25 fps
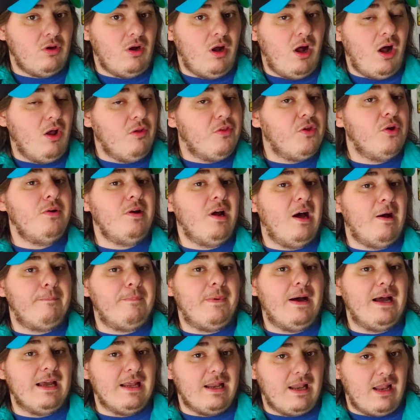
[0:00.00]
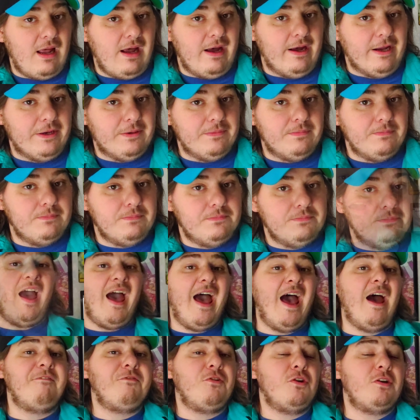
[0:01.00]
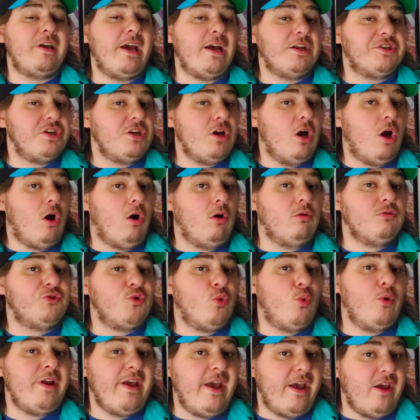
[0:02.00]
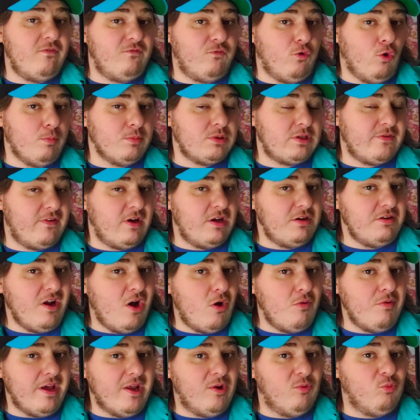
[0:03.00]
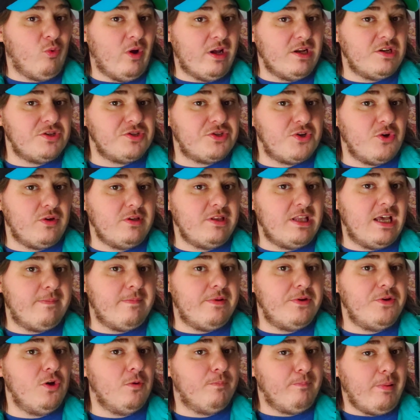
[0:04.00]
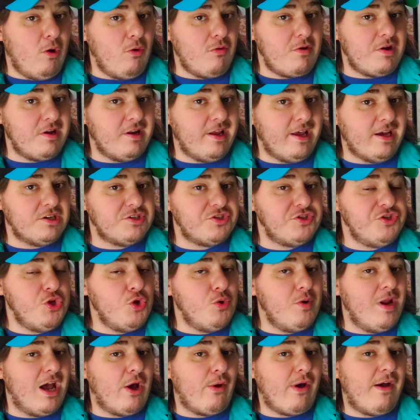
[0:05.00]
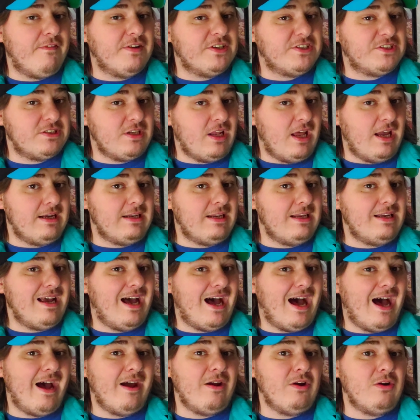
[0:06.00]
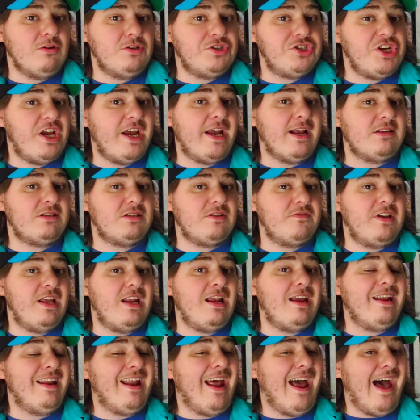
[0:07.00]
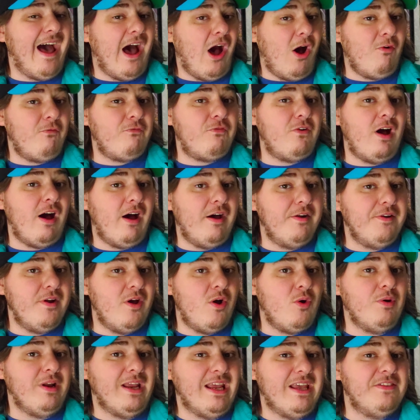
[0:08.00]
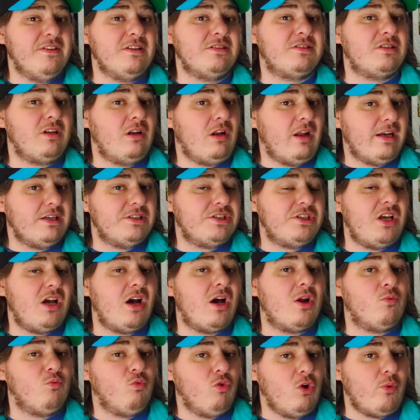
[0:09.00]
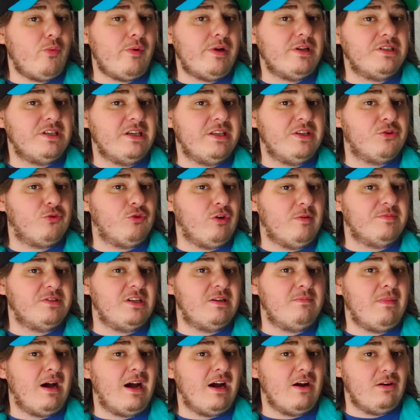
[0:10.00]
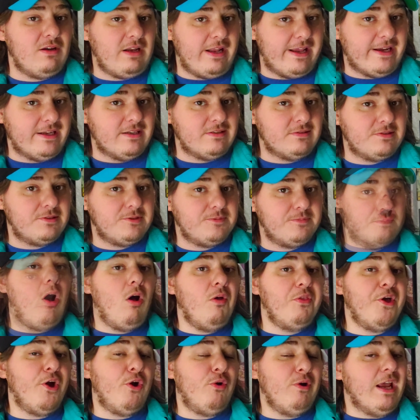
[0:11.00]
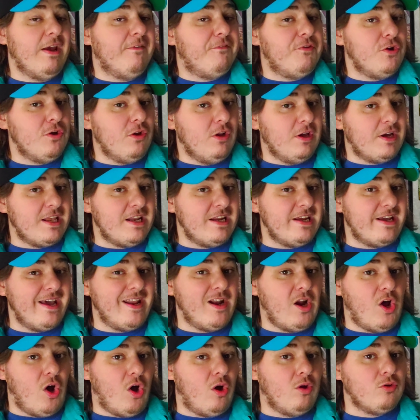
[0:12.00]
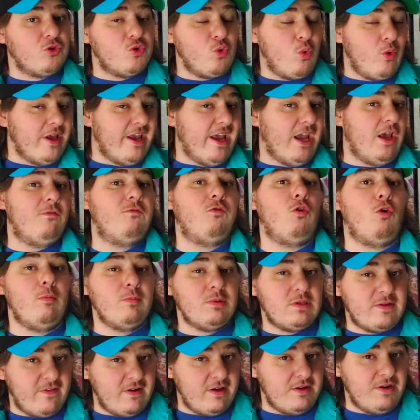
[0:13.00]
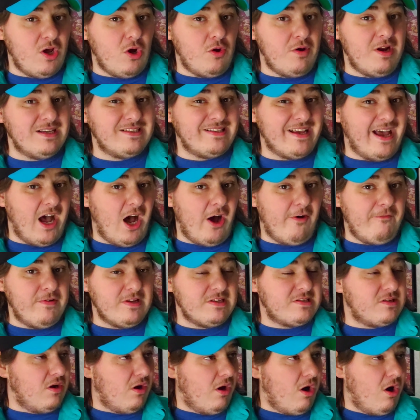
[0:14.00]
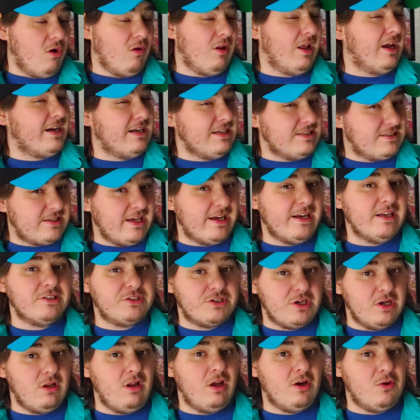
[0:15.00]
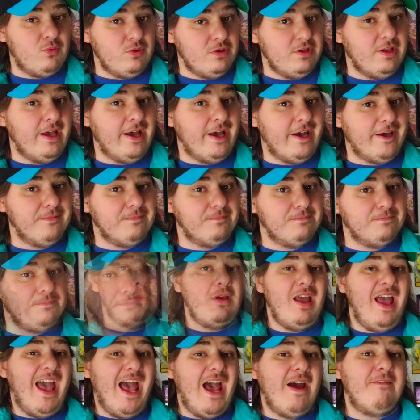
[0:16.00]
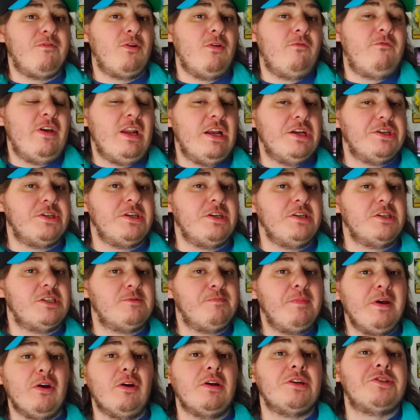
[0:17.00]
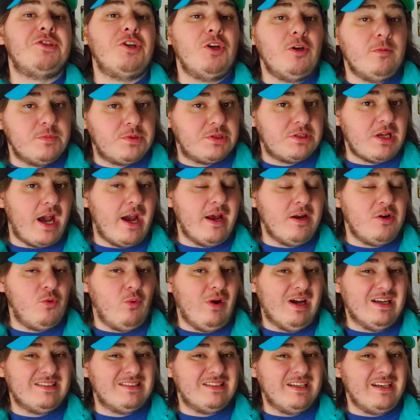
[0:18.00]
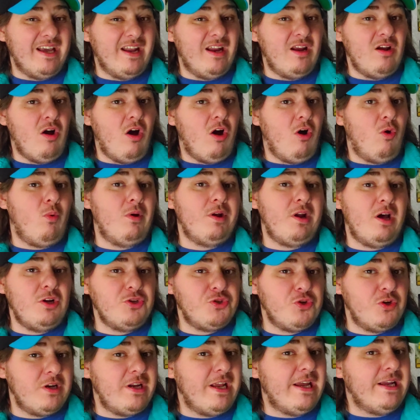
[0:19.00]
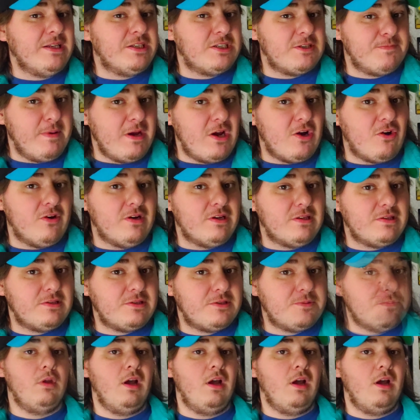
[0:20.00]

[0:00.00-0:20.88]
although not by a lot. After catching all 28 forms of Unknown and registering them in your Pokedex, you now have a slightly higher chance of getting an Alpha Unknown in the Celestion Ruins in the Crimson Mirelands. Although if you're looking to get all 28 forms of Unknown as alphas, all I can say is good luck with that. After finishing Spiritomb side quests and getting all 108 spirits,